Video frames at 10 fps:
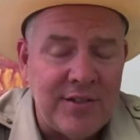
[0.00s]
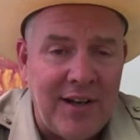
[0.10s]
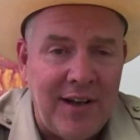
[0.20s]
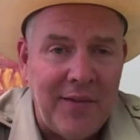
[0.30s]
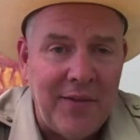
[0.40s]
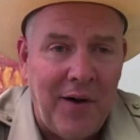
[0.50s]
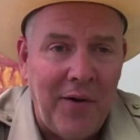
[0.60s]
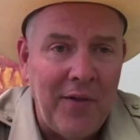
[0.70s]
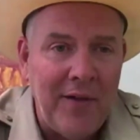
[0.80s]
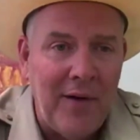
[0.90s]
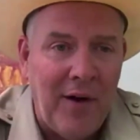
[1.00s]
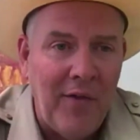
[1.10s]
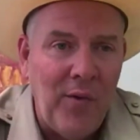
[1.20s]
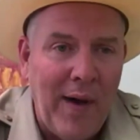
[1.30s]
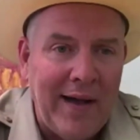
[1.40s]
Uh, the, all the all
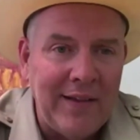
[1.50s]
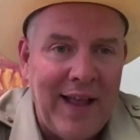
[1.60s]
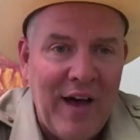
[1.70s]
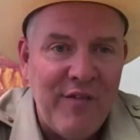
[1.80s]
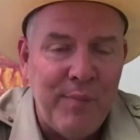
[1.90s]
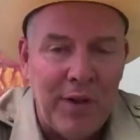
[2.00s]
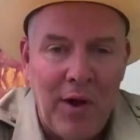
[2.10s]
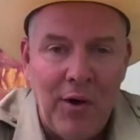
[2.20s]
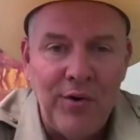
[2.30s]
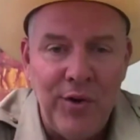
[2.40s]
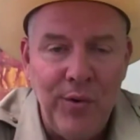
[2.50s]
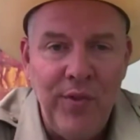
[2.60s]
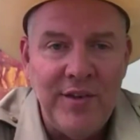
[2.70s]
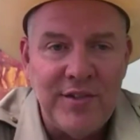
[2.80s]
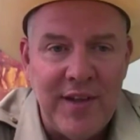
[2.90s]
the wildlife belong to
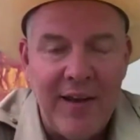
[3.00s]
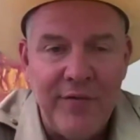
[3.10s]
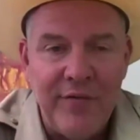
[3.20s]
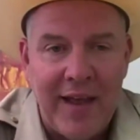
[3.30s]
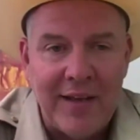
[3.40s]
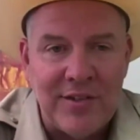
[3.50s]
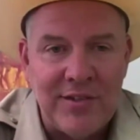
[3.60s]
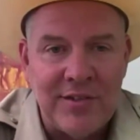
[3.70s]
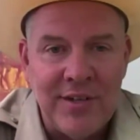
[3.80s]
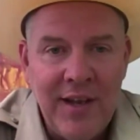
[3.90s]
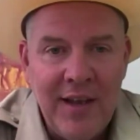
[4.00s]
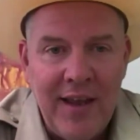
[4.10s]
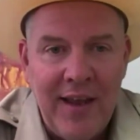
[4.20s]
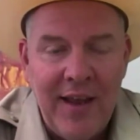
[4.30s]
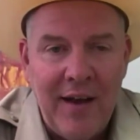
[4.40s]
the state of Texas,
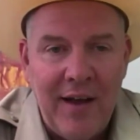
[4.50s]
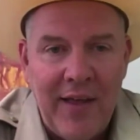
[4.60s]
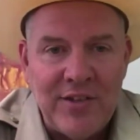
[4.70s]
and uh, mm.